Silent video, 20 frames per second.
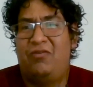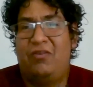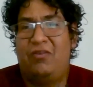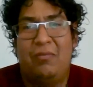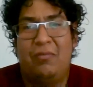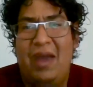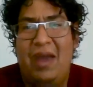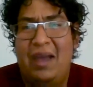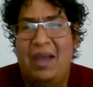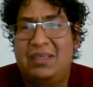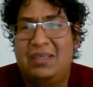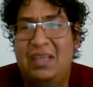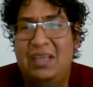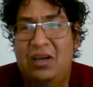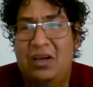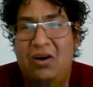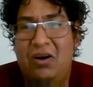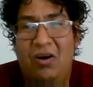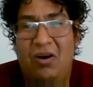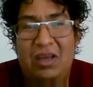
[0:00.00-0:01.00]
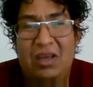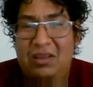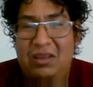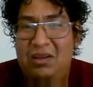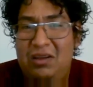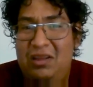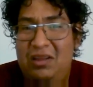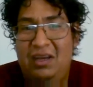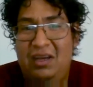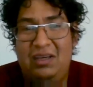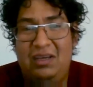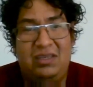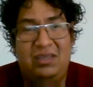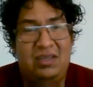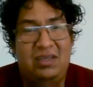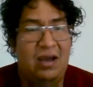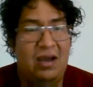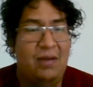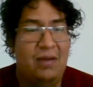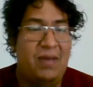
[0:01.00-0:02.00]
from Mexico,
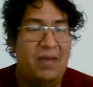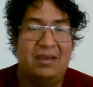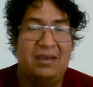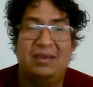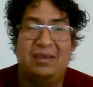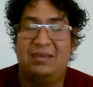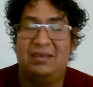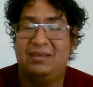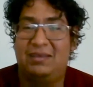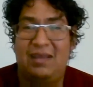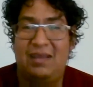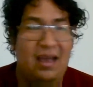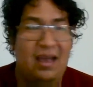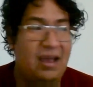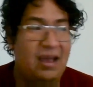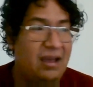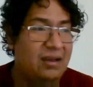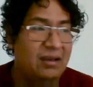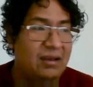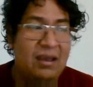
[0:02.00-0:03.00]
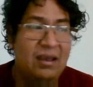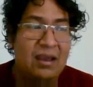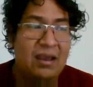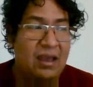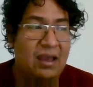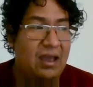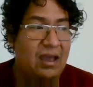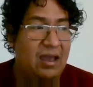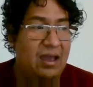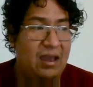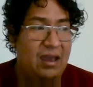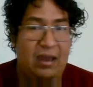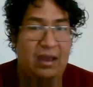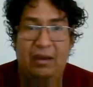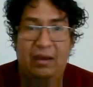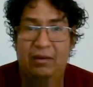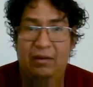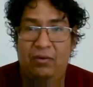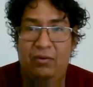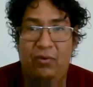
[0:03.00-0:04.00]
Indonesia, Pakistan,
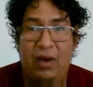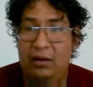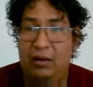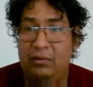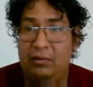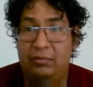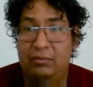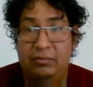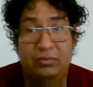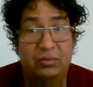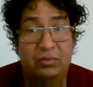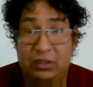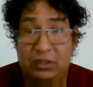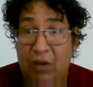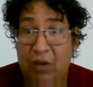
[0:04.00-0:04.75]
well, South